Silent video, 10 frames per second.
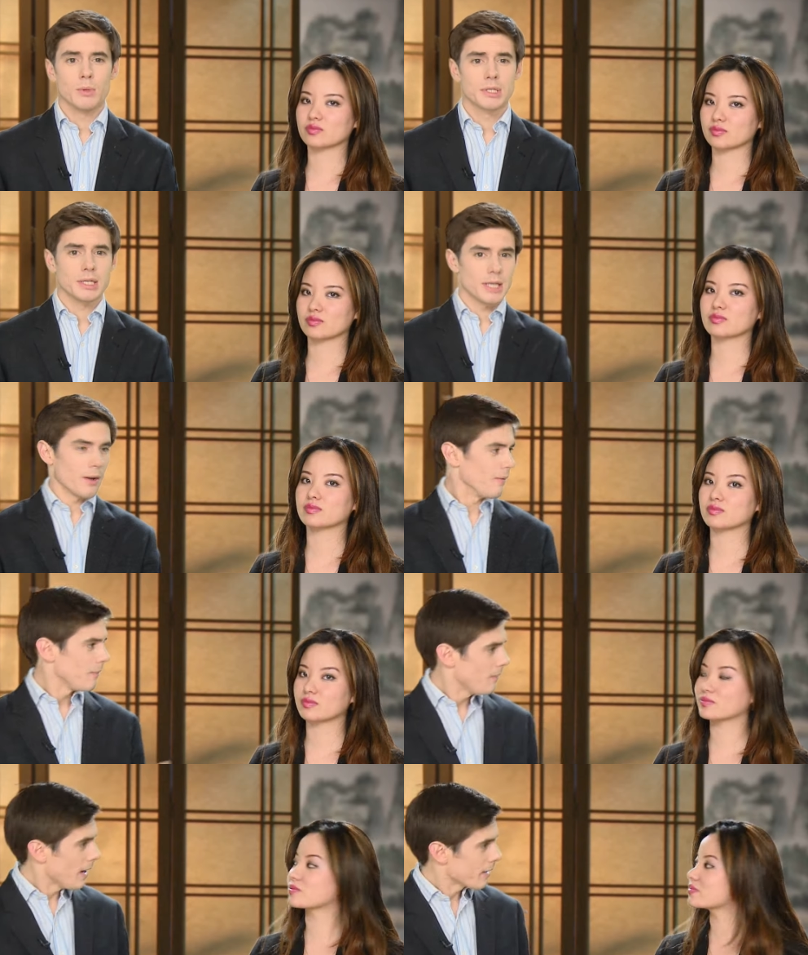Speaker 1: was to set
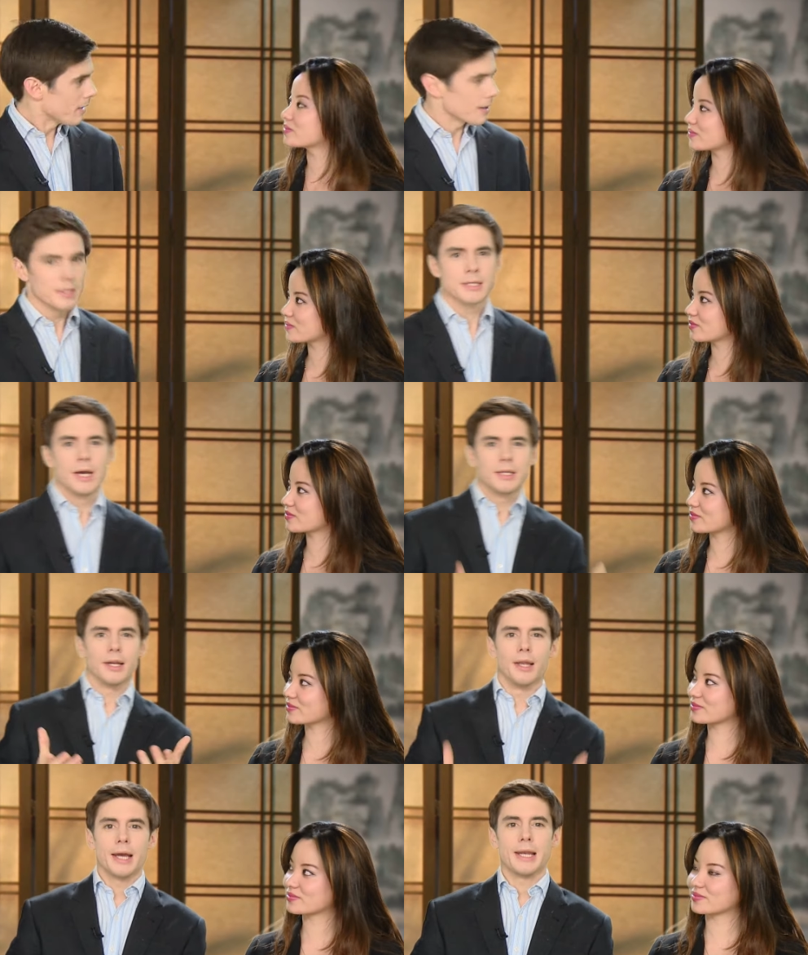off firecrackers,
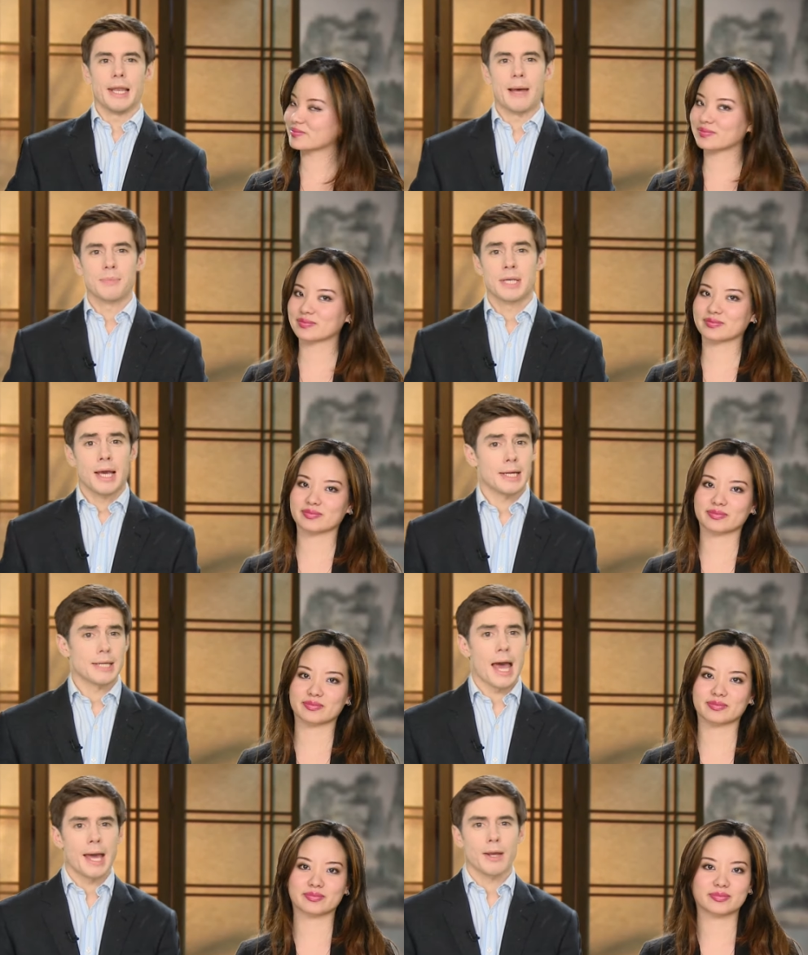to light lamps and
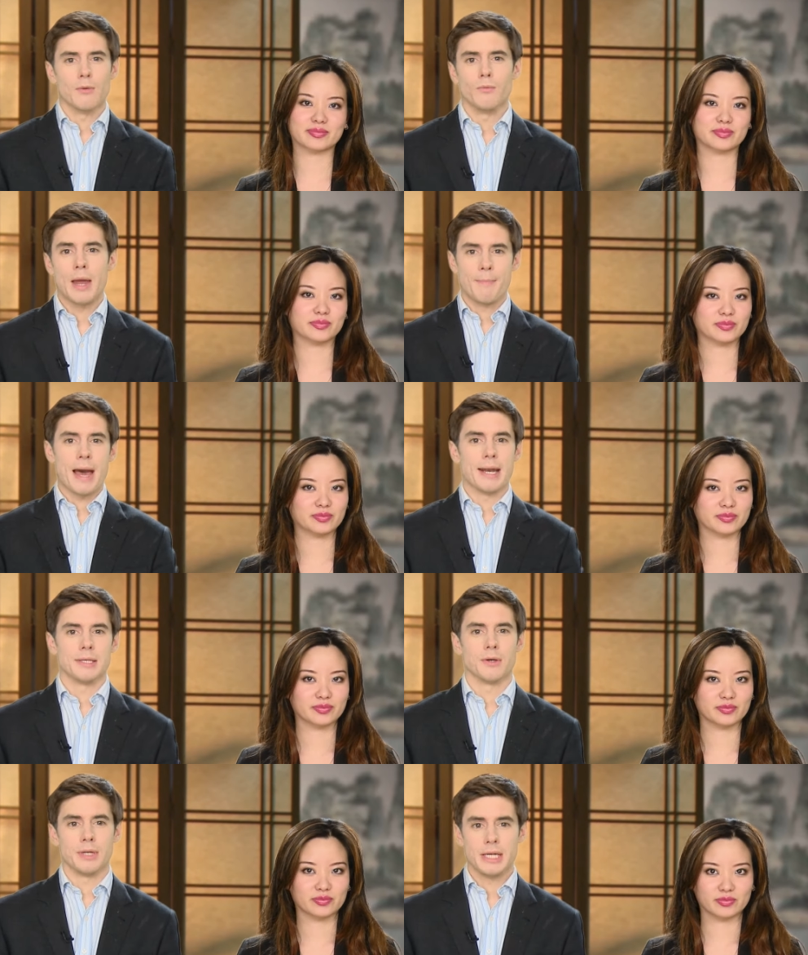to hang red
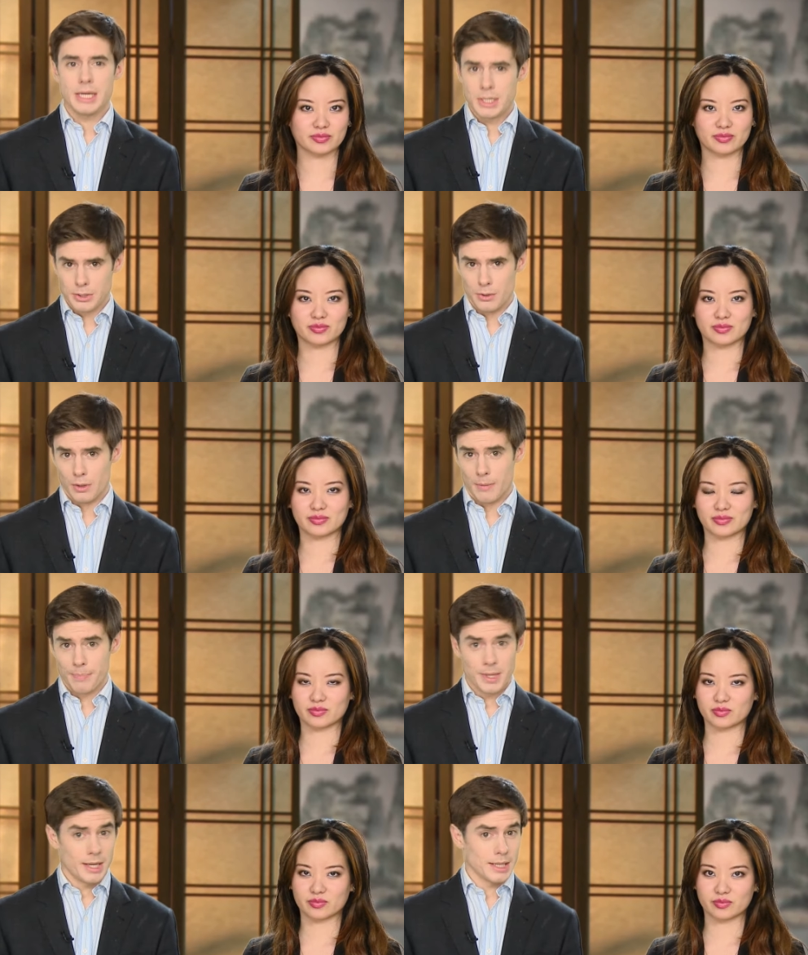banners on each door.
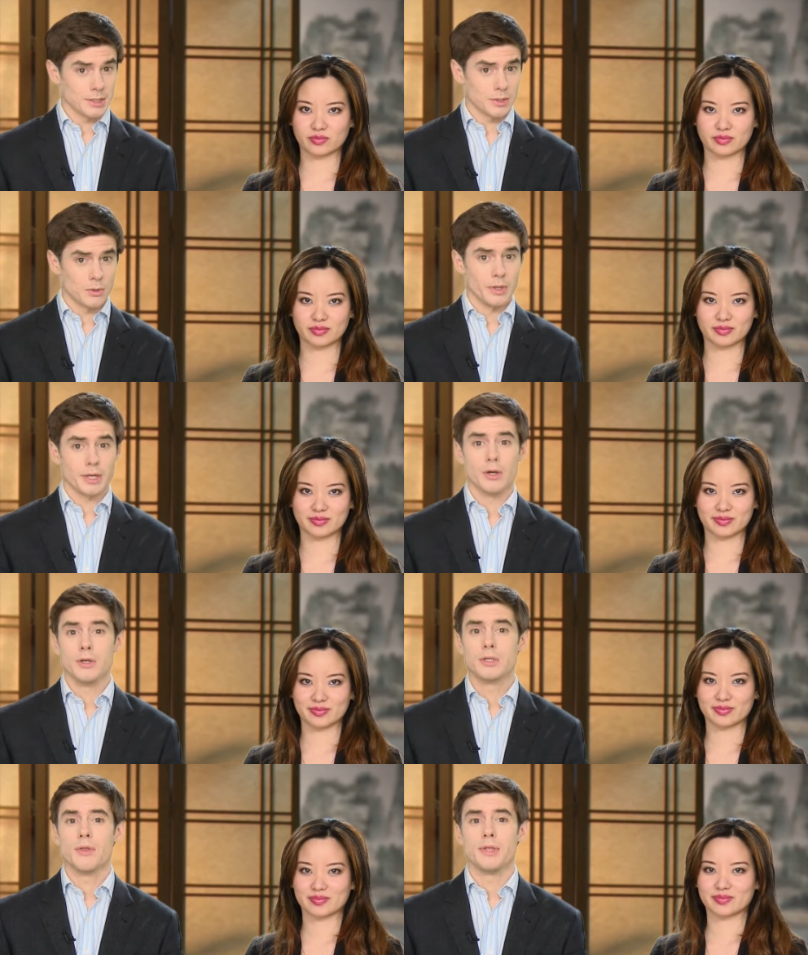As the story
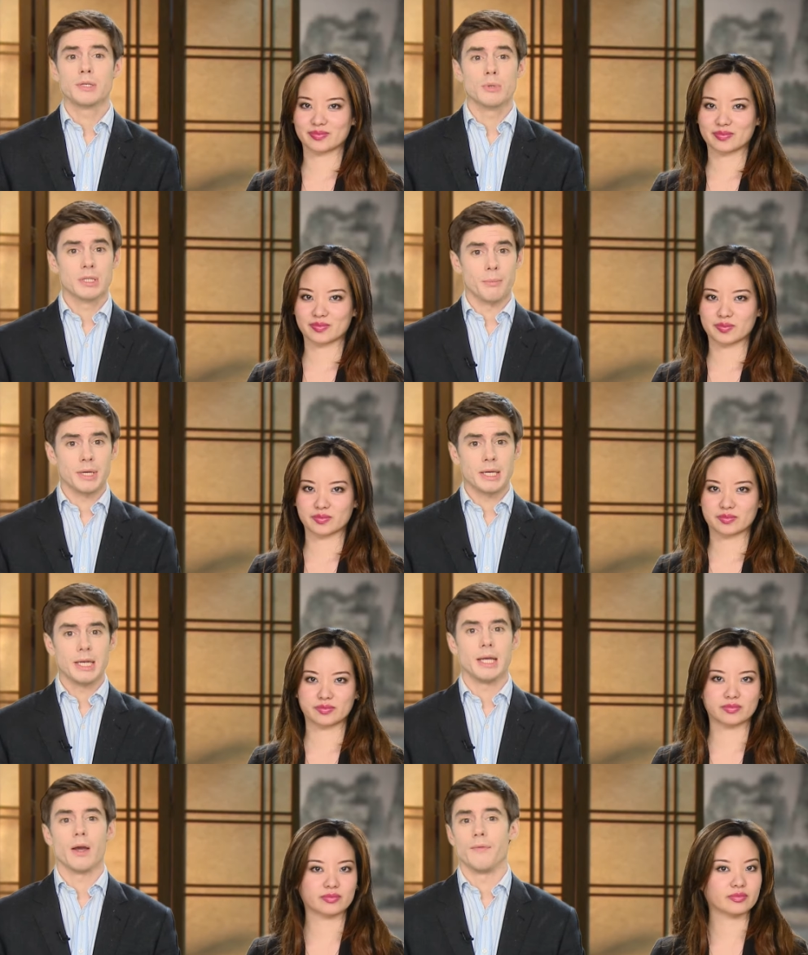goes, this was the
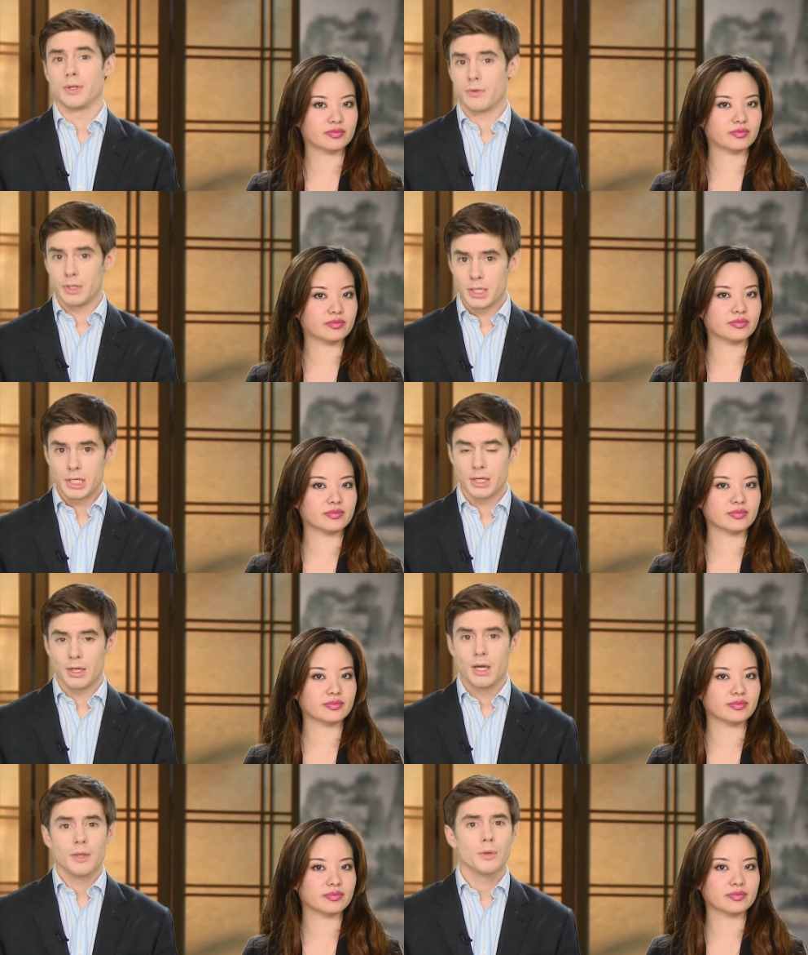beginning of a
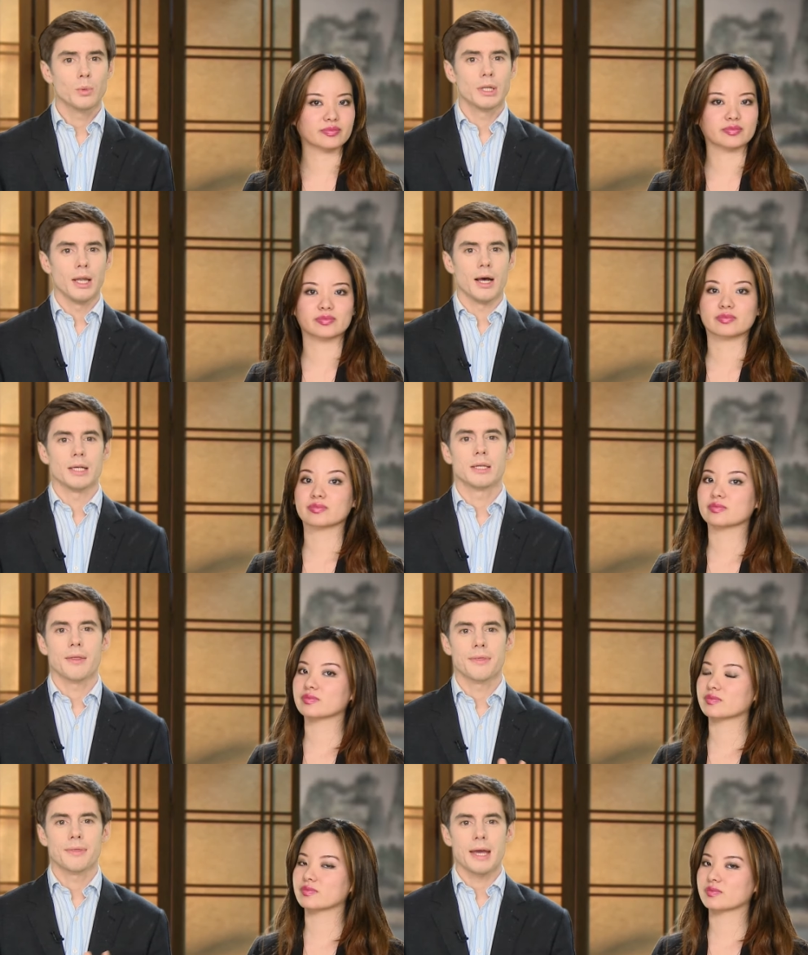tradition that would last
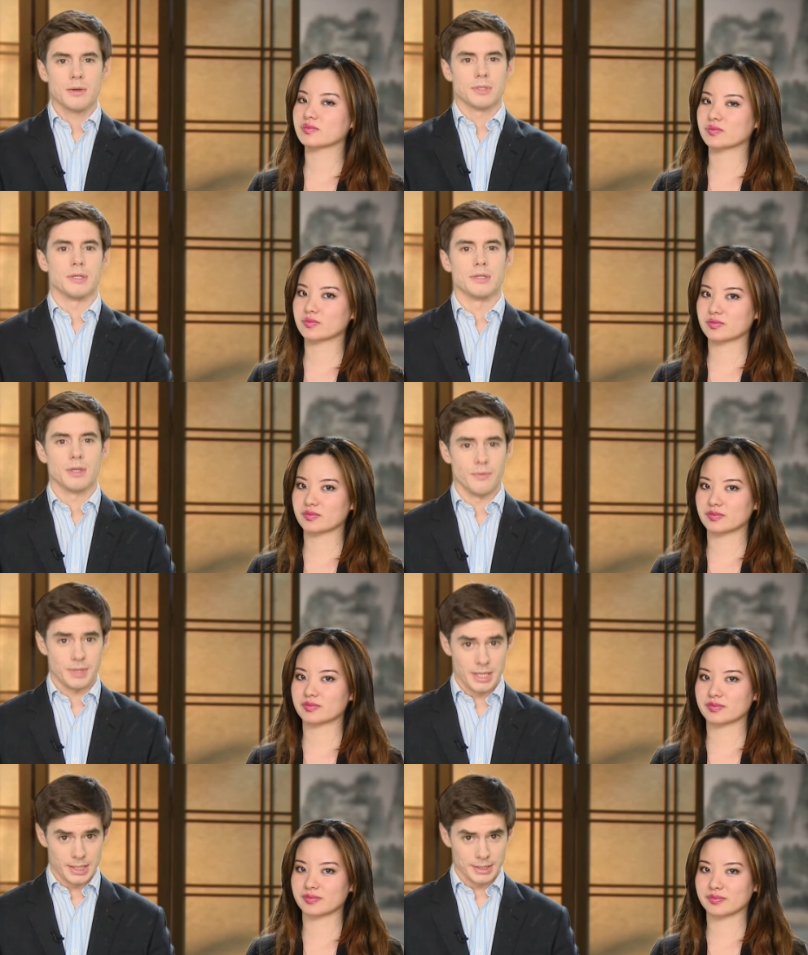thousands of
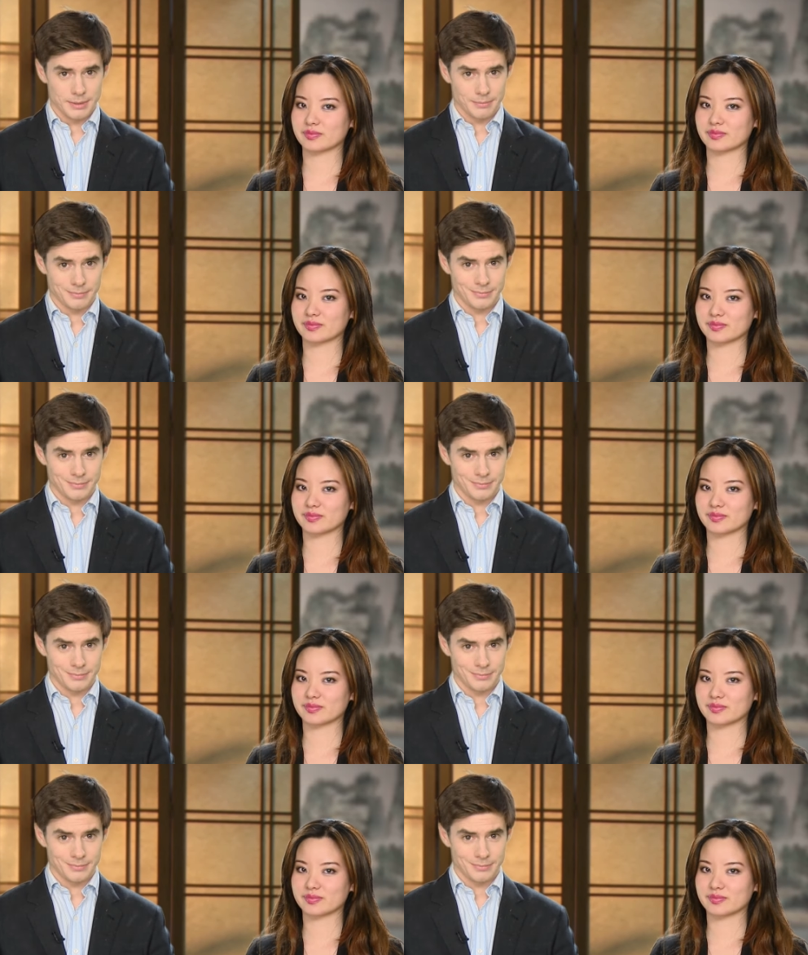years.